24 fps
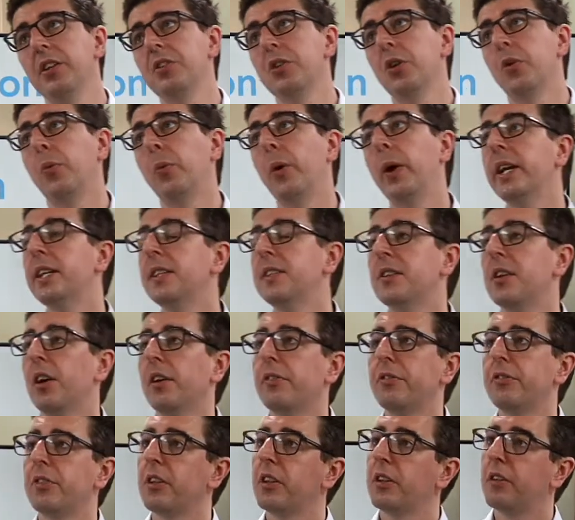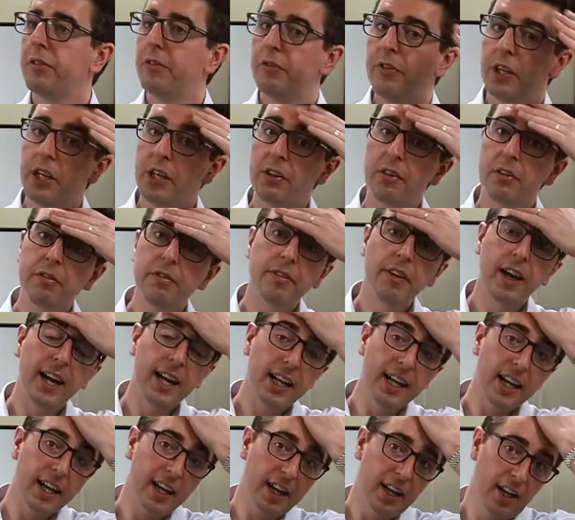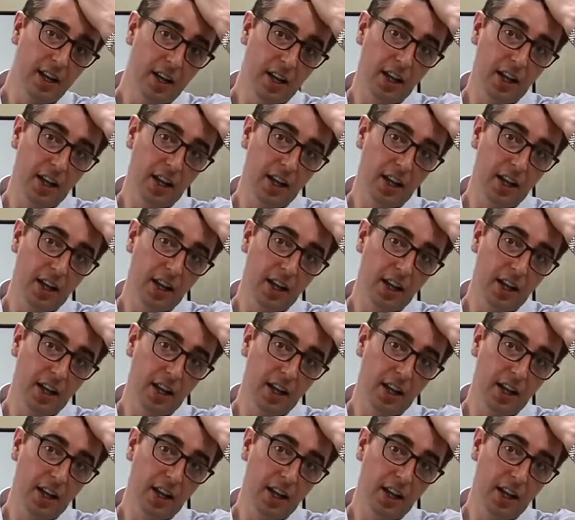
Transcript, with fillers: always often the fear of failure.